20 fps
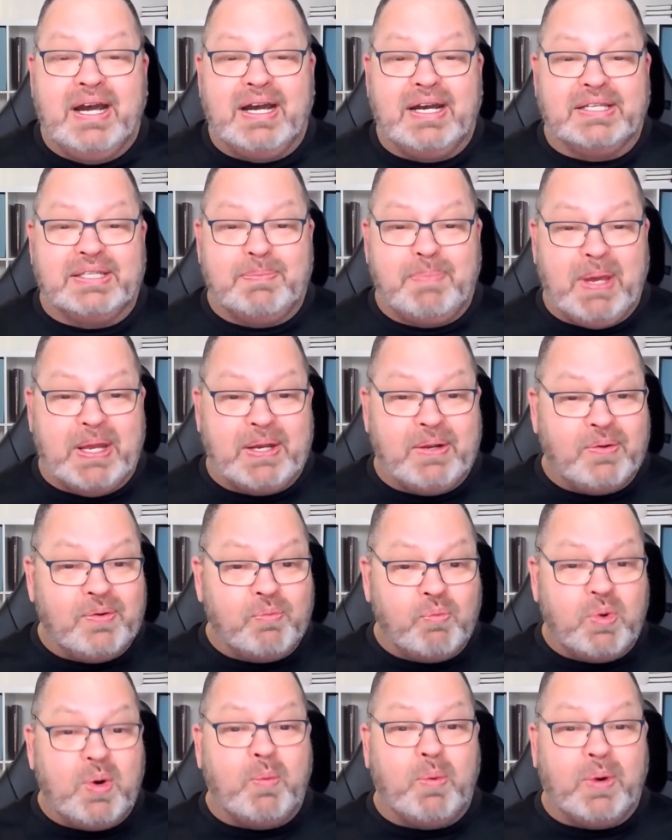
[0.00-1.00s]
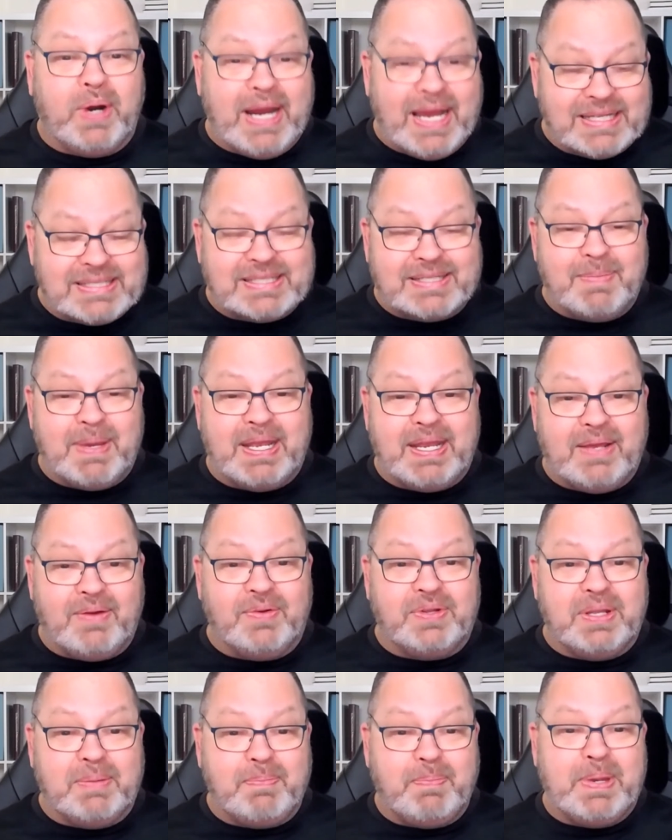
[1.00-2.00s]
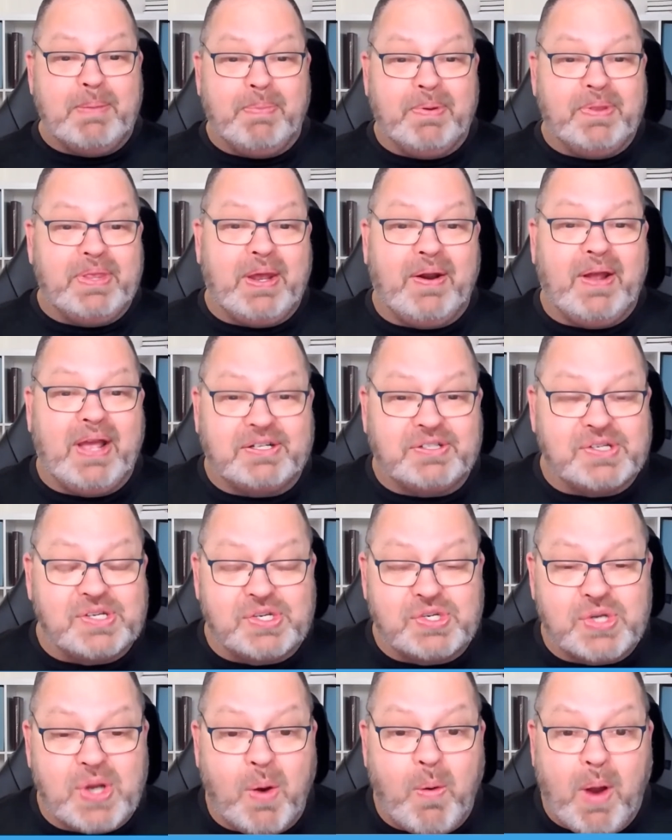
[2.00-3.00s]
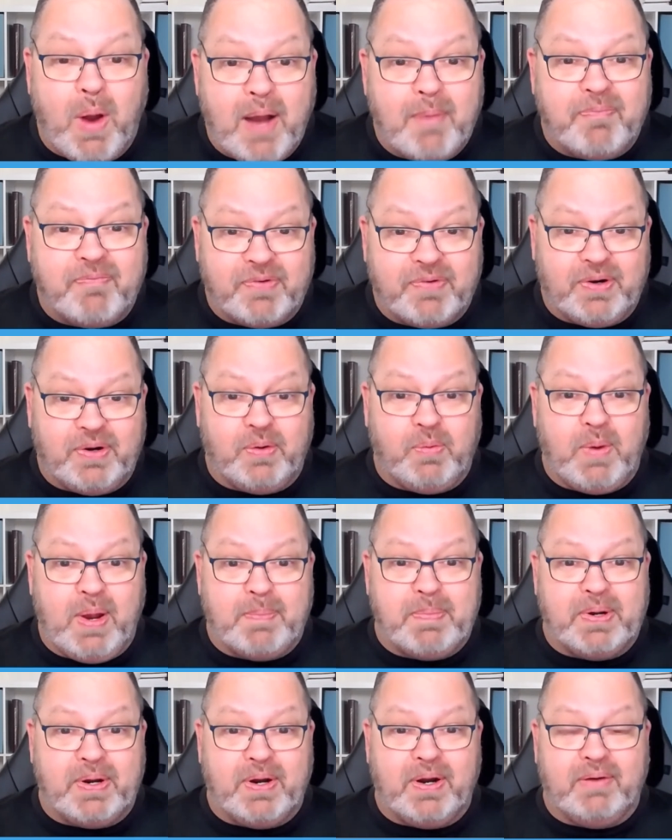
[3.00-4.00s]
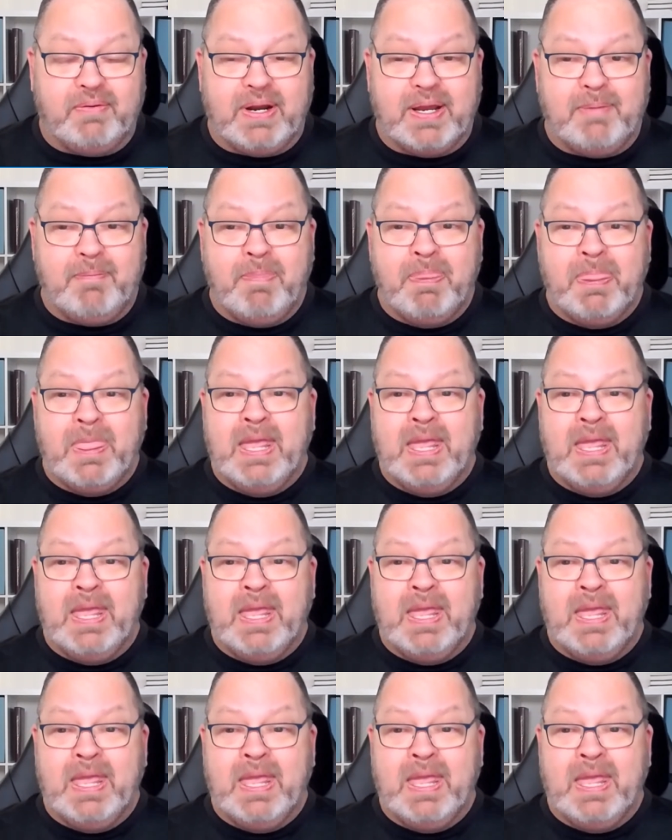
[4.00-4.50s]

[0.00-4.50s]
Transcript: Depending on what we're estimating on the people that will actually show up for her webinar, right?